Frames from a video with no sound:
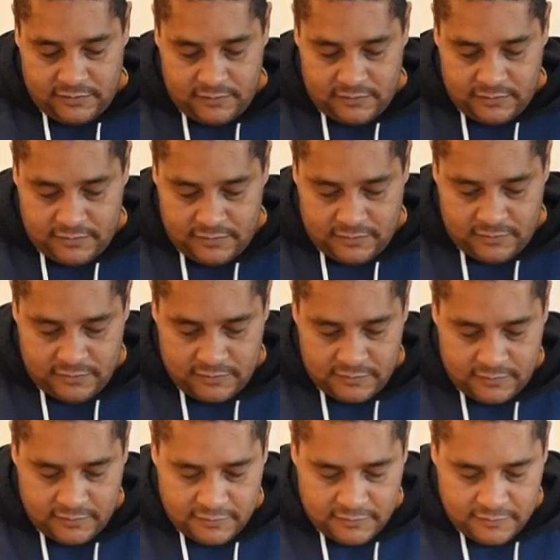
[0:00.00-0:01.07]

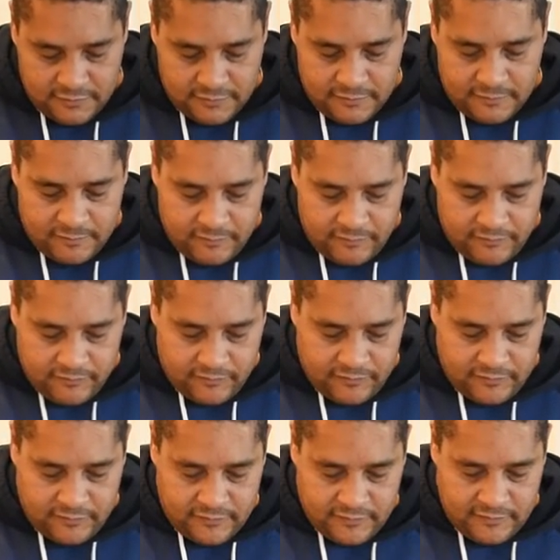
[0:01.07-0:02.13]

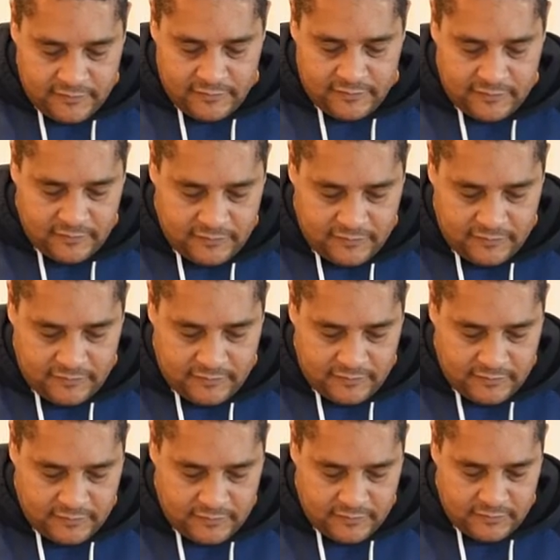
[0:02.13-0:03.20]

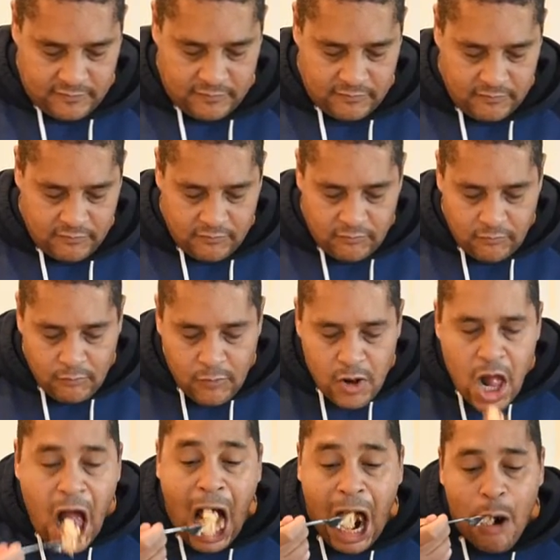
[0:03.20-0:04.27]

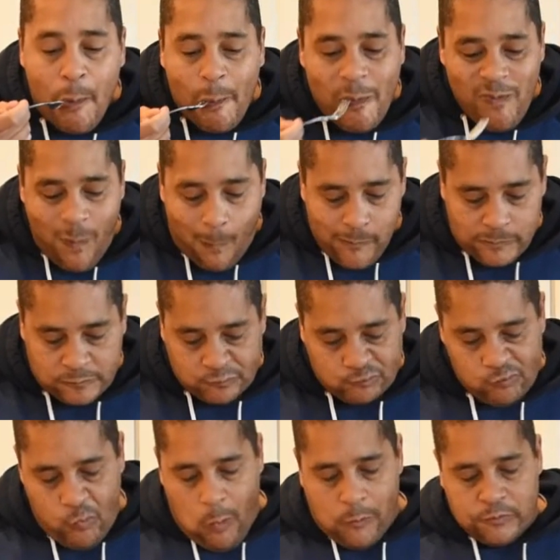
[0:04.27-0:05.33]

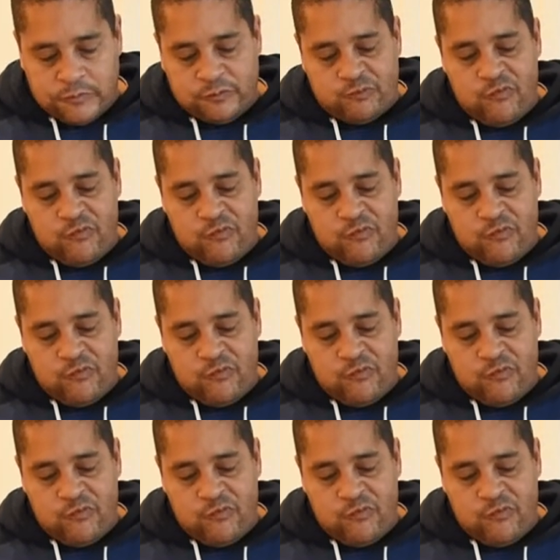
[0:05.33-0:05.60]
(silence)